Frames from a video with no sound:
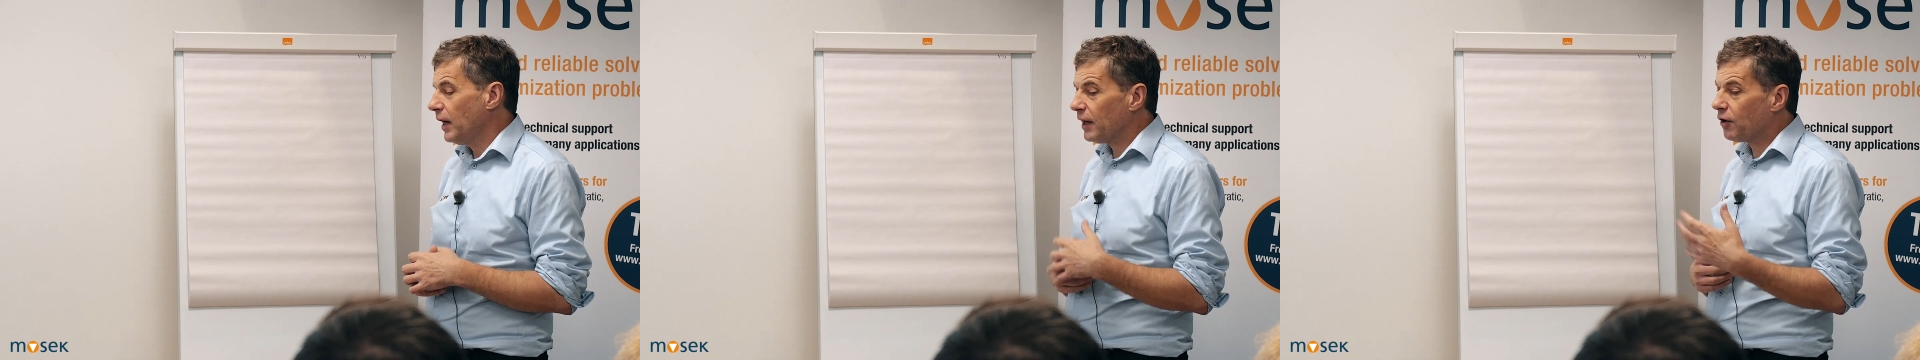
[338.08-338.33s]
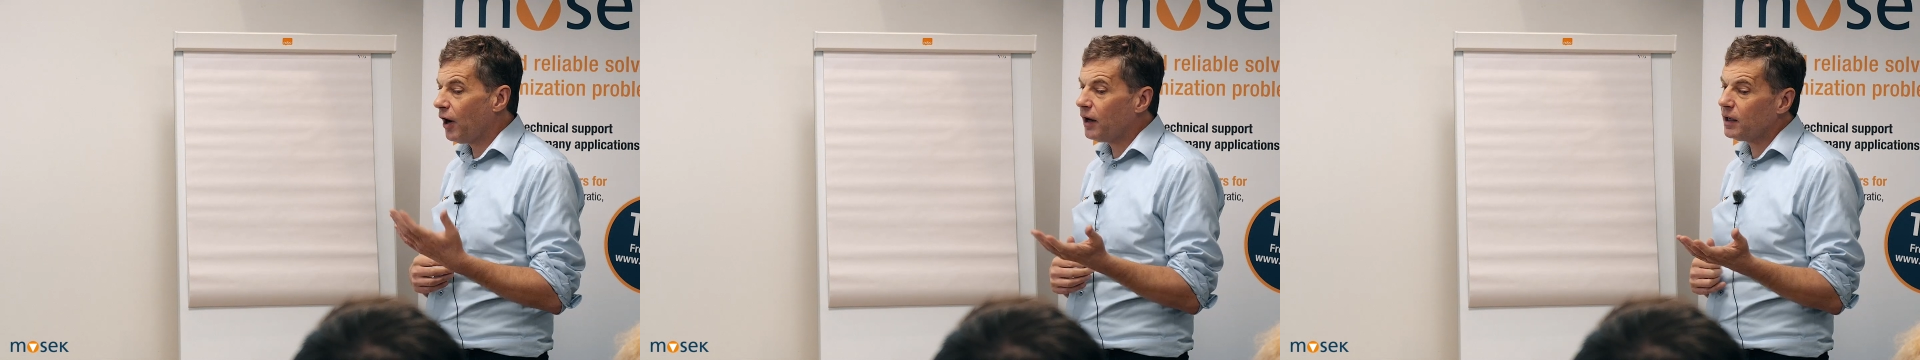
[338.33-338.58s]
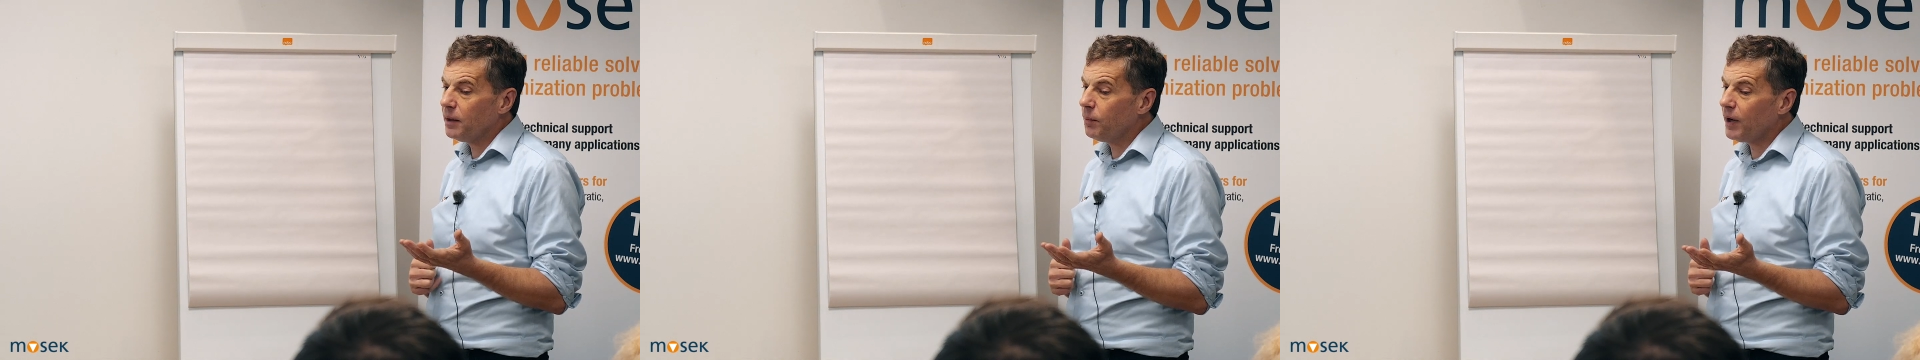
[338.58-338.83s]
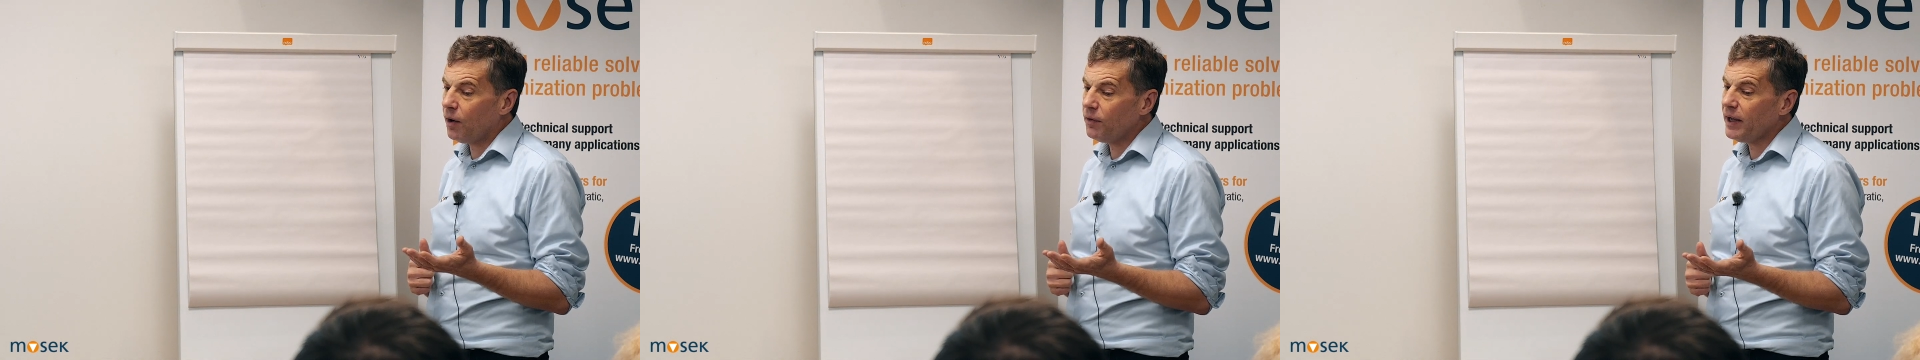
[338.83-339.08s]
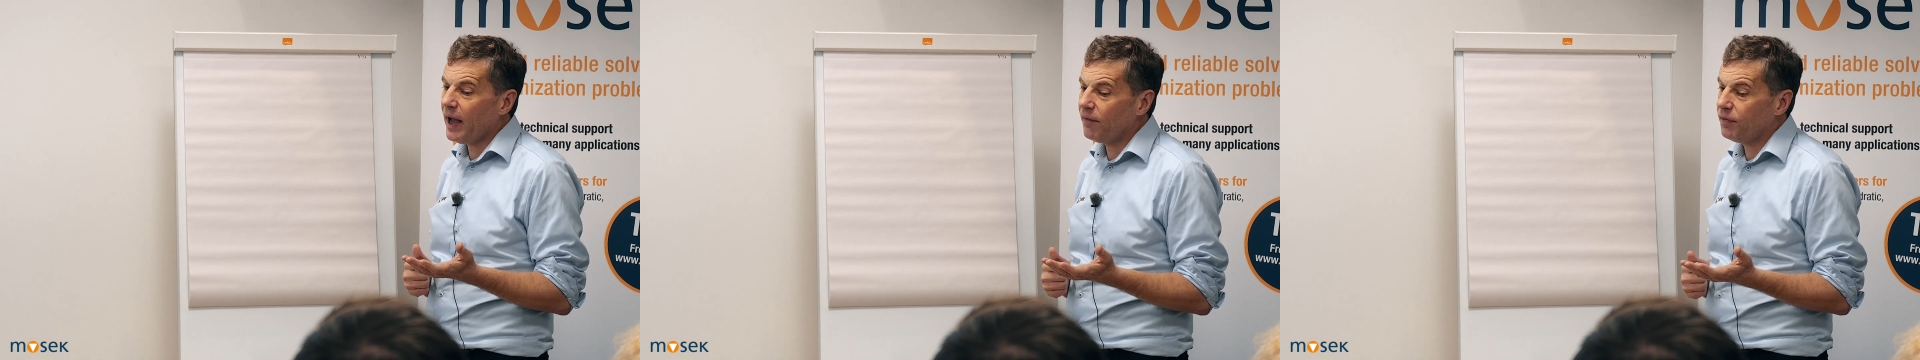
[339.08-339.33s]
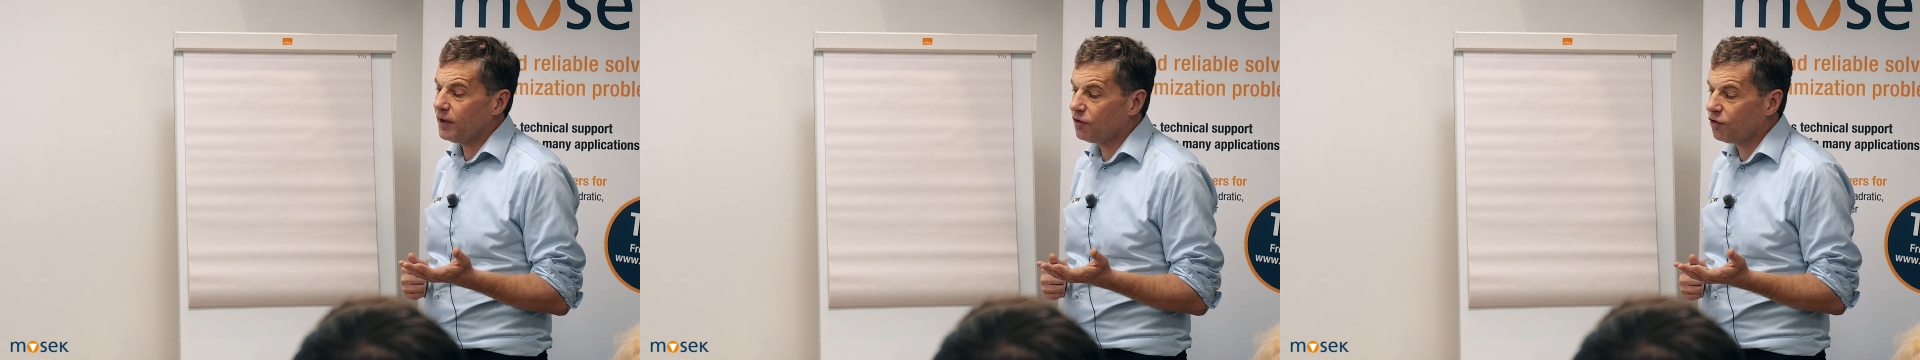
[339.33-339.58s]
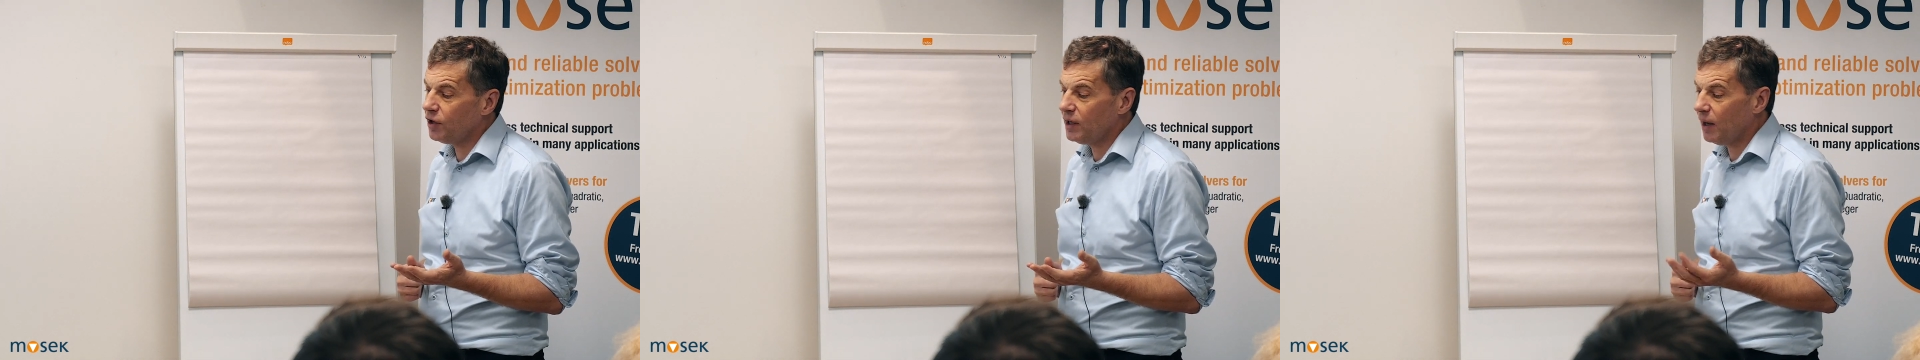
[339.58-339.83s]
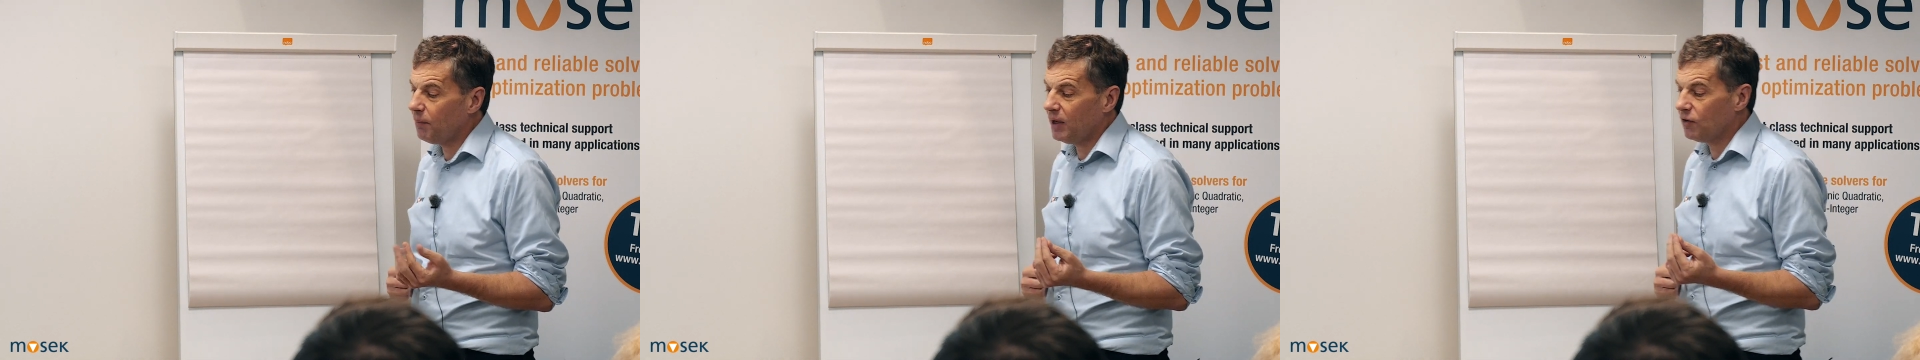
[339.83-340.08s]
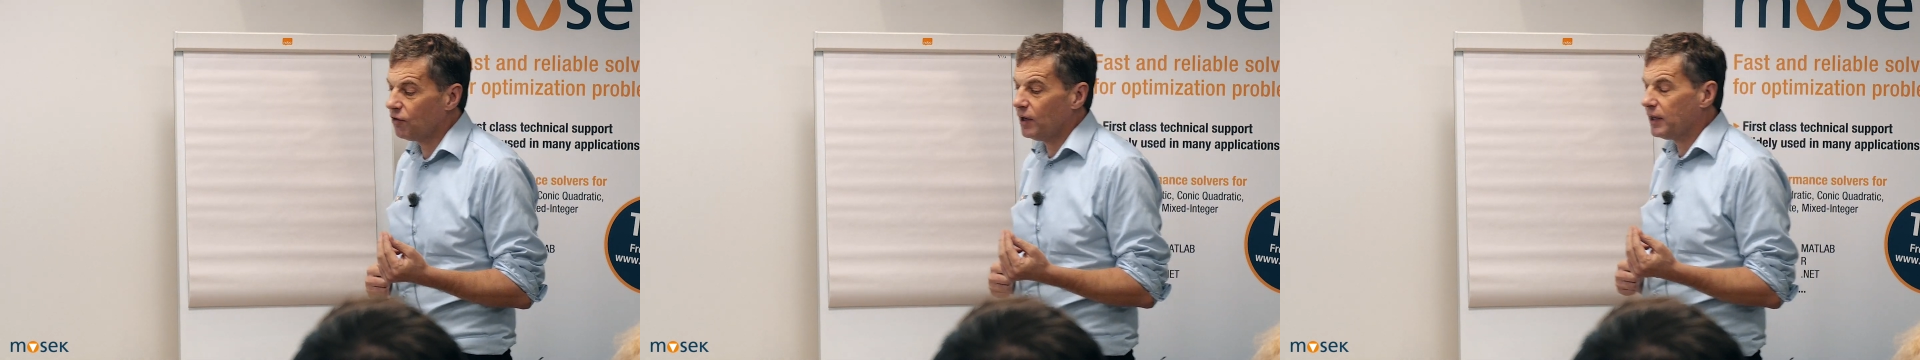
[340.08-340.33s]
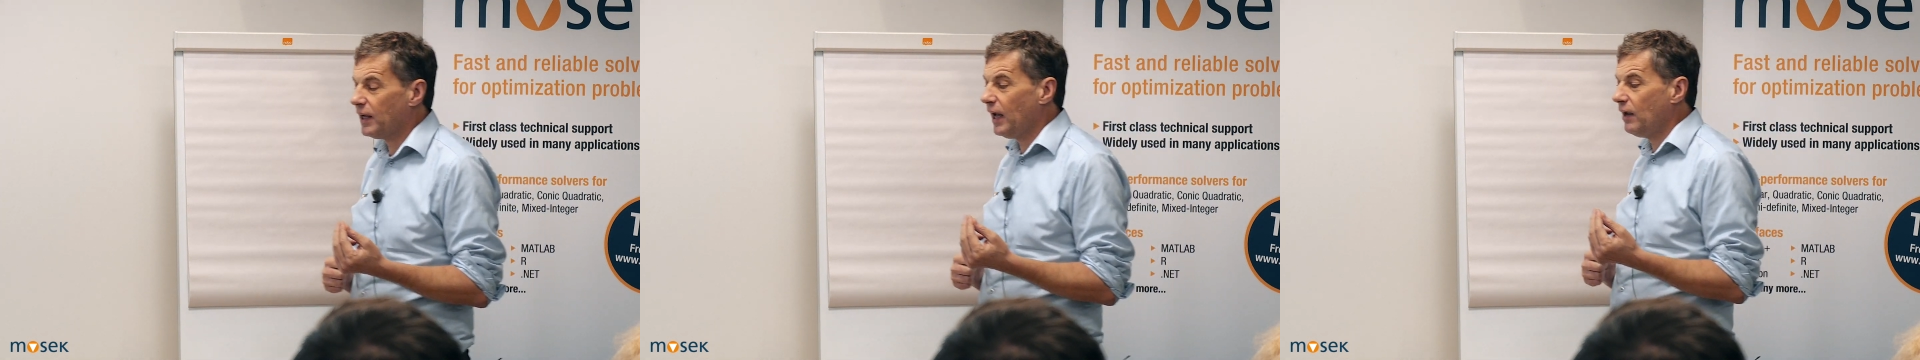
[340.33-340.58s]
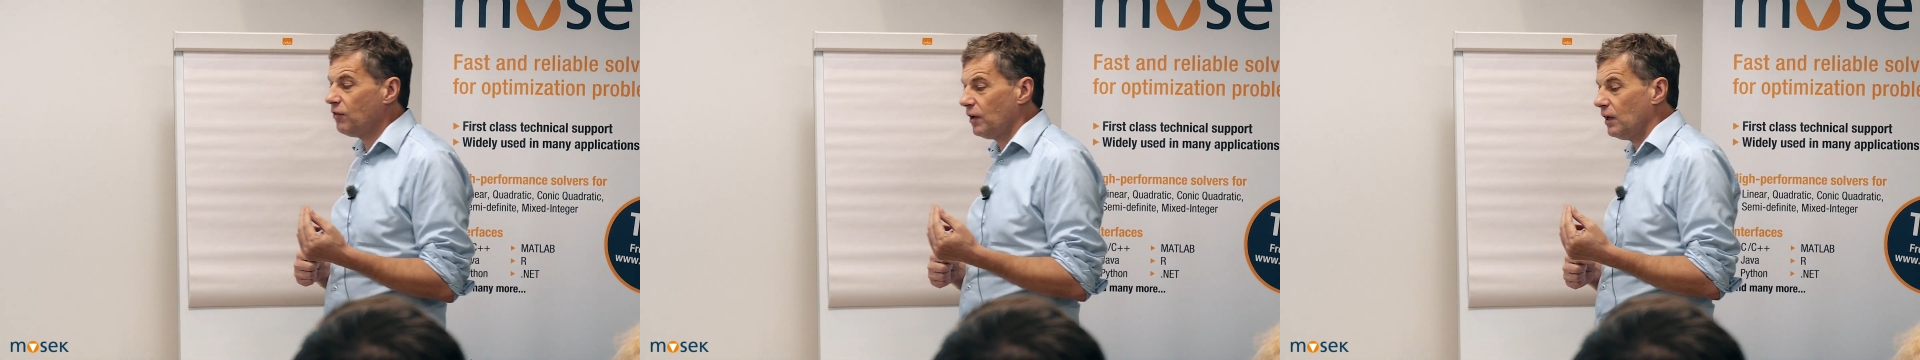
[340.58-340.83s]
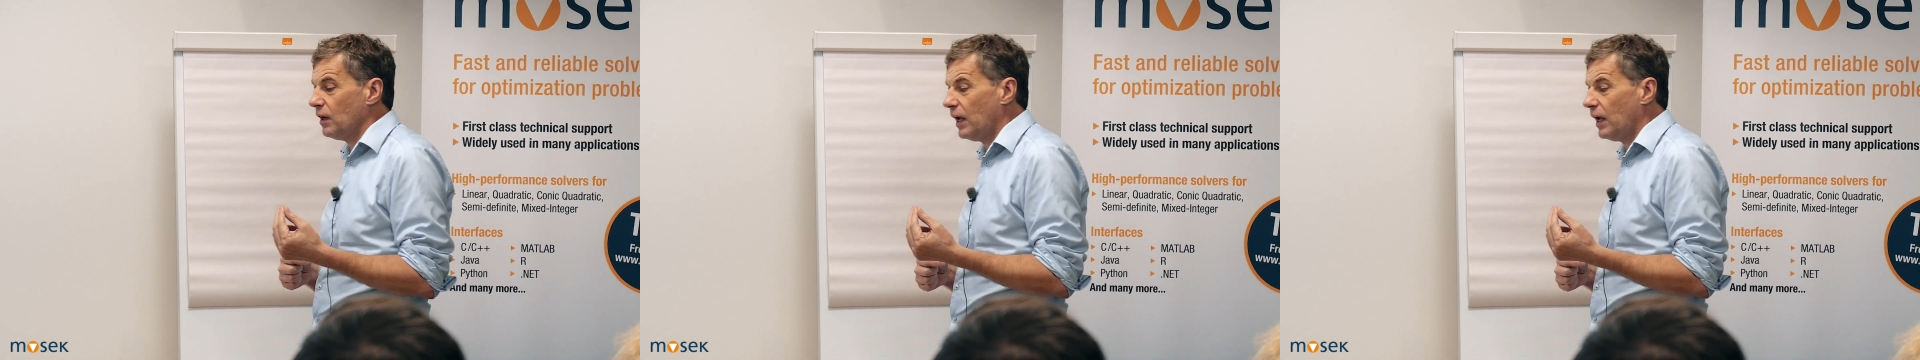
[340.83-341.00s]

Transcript: And currently we only have the three-dimensional case and,